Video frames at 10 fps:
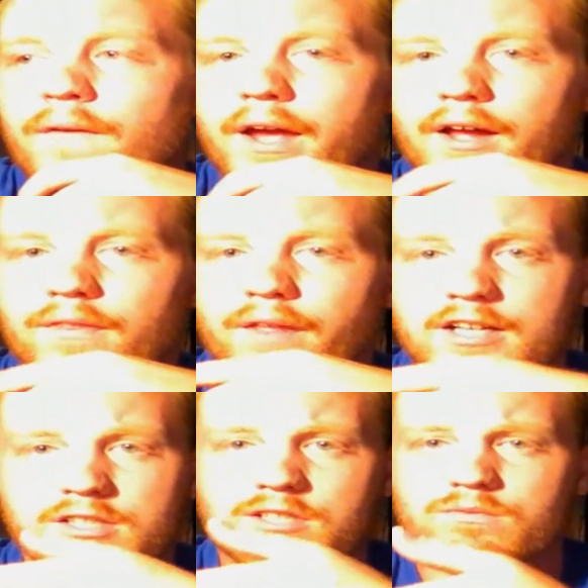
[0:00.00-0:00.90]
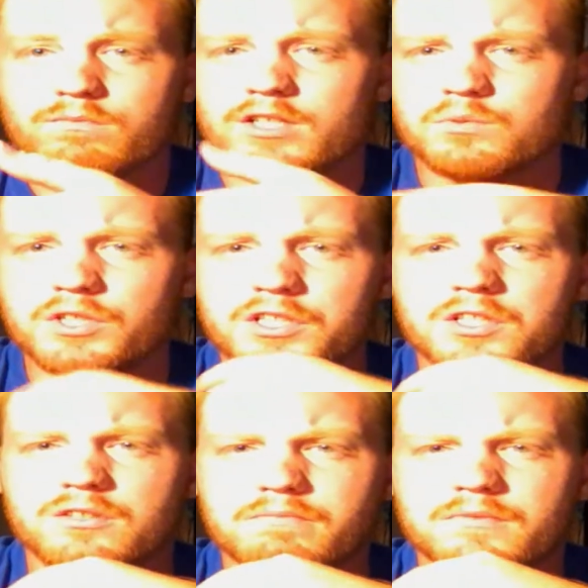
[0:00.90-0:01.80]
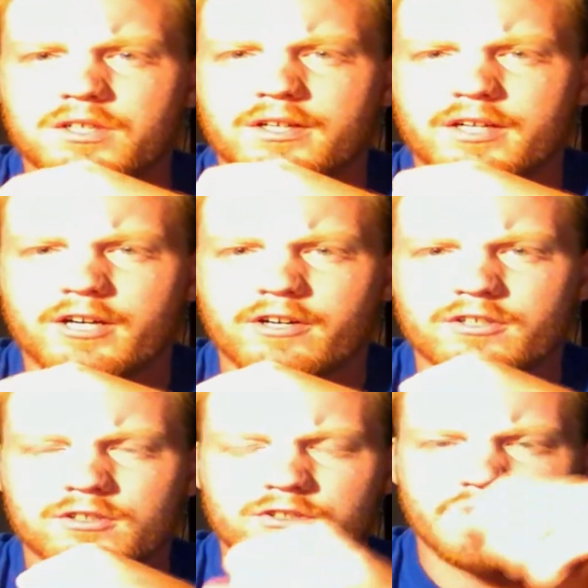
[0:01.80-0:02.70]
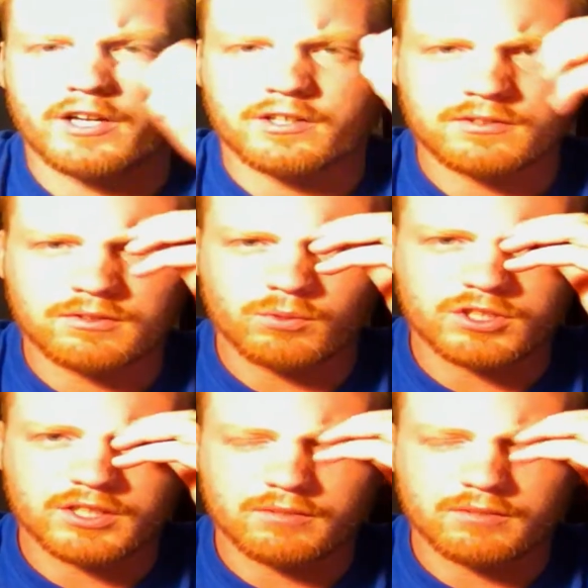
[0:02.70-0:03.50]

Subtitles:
And that's really good character creating, which